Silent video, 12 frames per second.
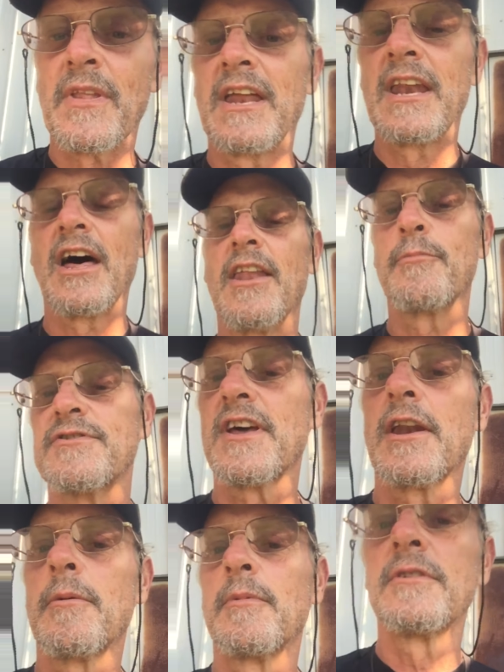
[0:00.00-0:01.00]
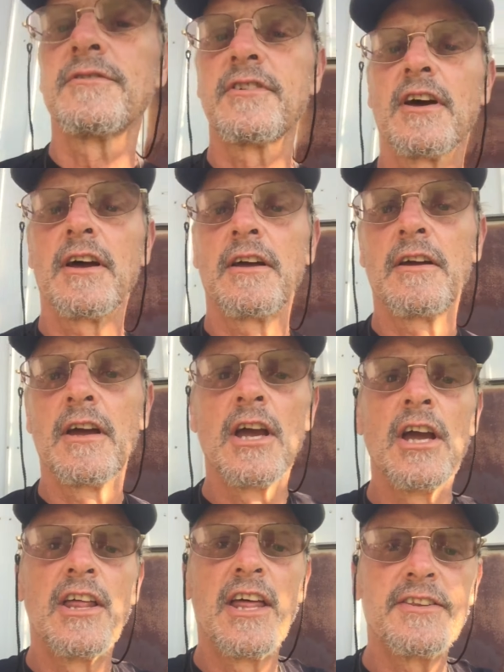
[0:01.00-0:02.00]
And how they present them is,
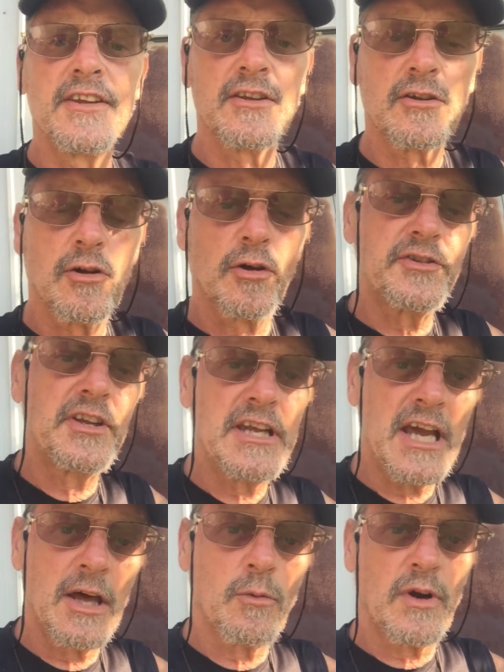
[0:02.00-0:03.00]
close to the end,